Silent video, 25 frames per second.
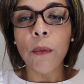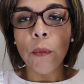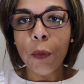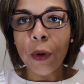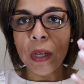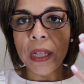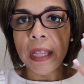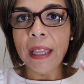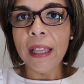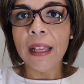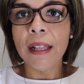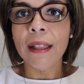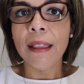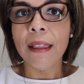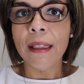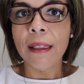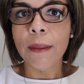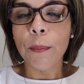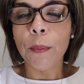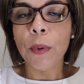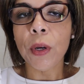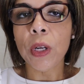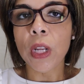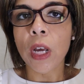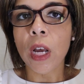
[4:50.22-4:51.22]
Once it's
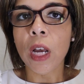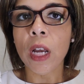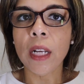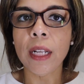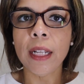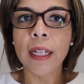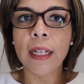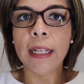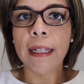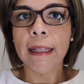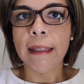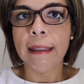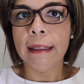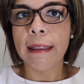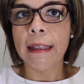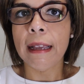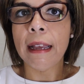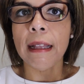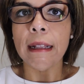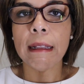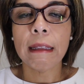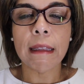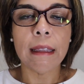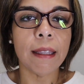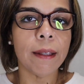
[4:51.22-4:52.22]
put on and it
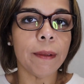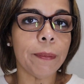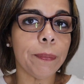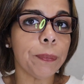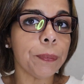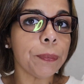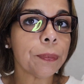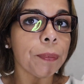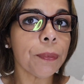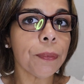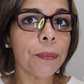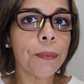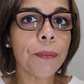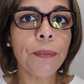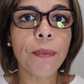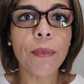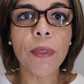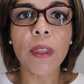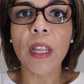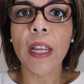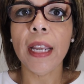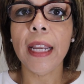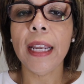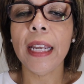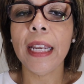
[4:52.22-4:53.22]
sets,
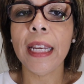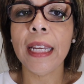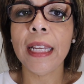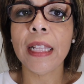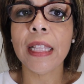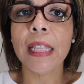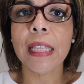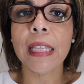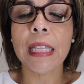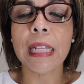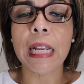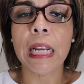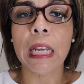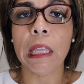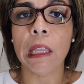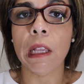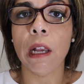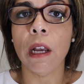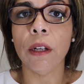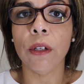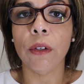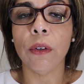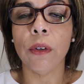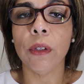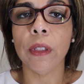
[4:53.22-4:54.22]
it stays
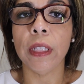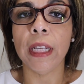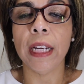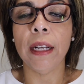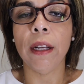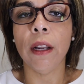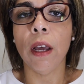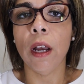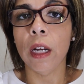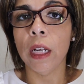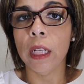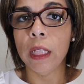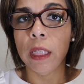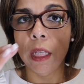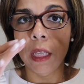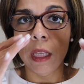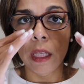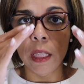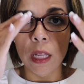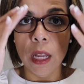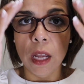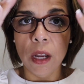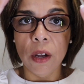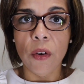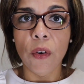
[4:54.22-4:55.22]
on all day long. It
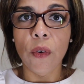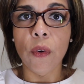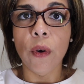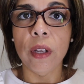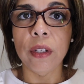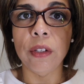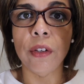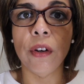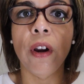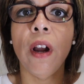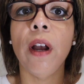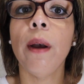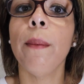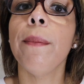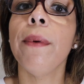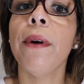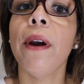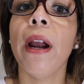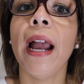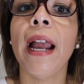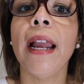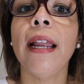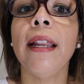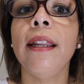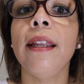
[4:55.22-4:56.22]
does not go on your upper
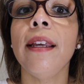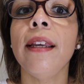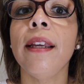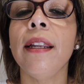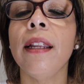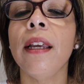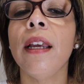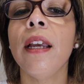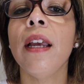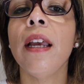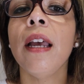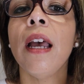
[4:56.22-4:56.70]
eyelid.